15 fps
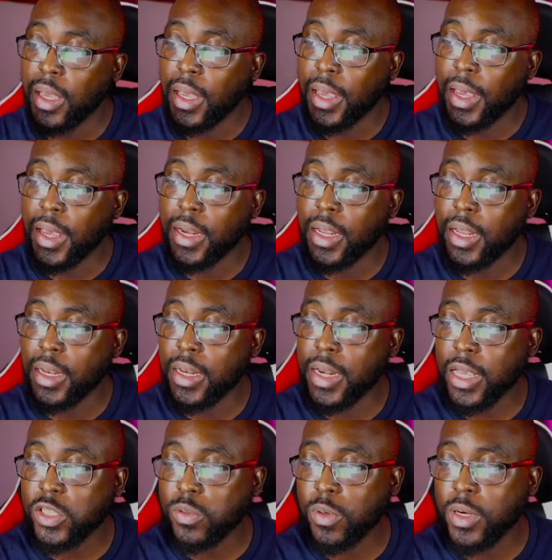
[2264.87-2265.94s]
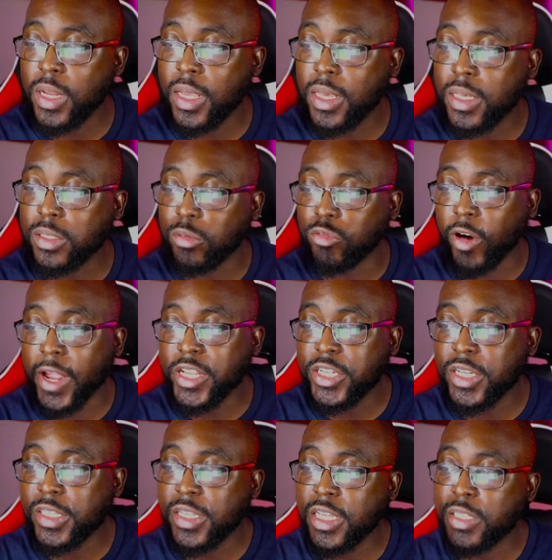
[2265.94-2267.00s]
And next one is
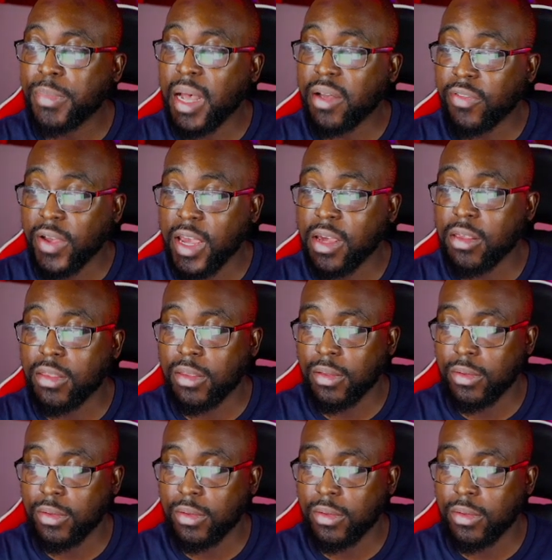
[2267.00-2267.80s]
righteousness by faith.